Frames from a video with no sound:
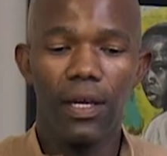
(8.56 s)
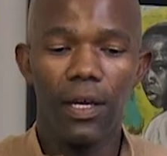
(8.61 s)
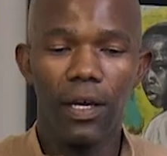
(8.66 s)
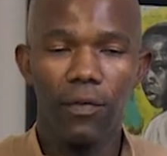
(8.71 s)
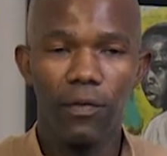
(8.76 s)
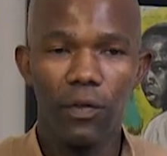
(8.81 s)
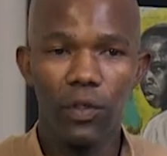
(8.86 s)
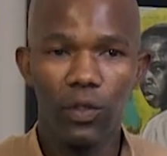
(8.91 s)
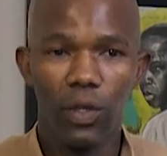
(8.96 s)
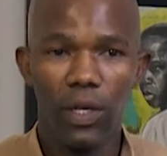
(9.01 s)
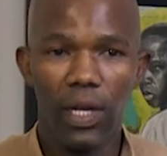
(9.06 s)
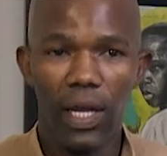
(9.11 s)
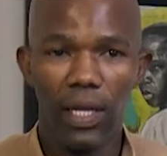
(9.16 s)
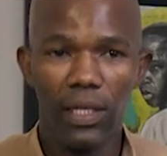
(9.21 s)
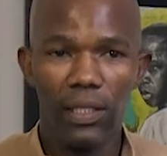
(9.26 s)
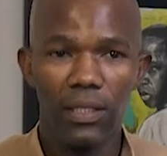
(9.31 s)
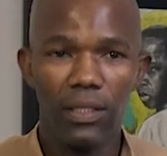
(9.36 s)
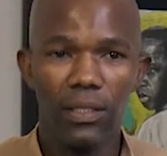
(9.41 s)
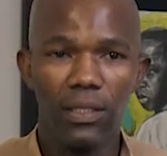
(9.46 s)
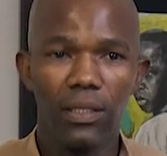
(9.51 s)
A visual
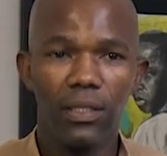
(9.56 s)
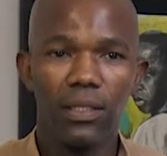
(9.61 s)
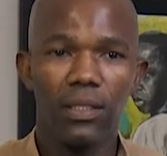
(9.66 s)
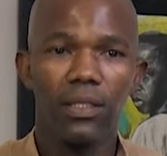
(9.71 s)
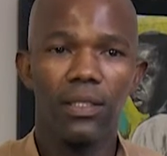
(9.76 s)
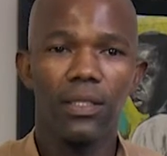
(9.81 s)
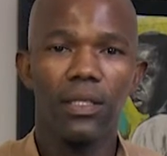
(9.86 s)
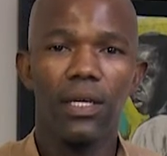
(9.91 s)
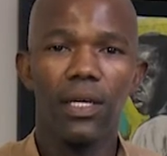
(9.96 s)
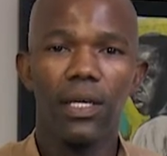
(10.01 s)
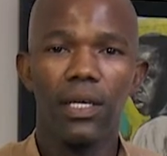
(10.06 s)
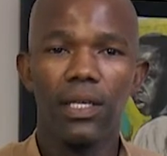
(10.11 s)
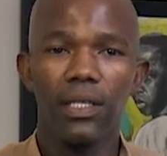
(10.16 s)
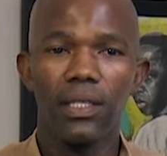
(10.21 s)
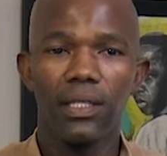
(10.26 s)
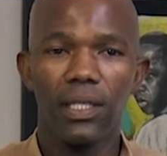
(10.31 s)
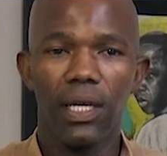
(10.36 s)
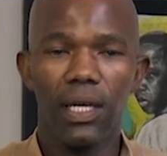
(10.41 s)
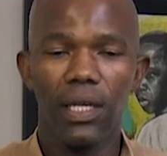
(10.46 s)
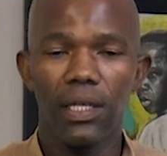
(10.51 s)
artist, uh,
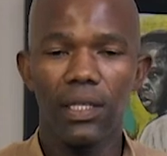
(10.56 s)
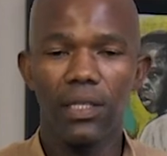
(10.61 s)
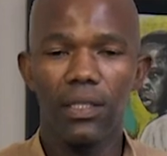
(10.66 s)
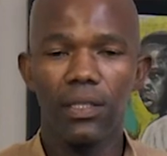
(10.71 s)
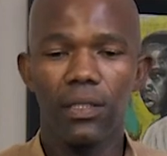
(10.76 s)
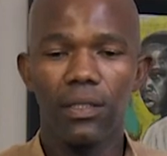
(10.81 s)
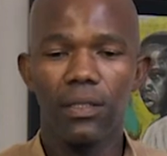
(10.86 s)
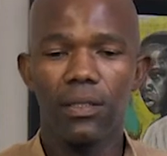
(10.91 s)
studied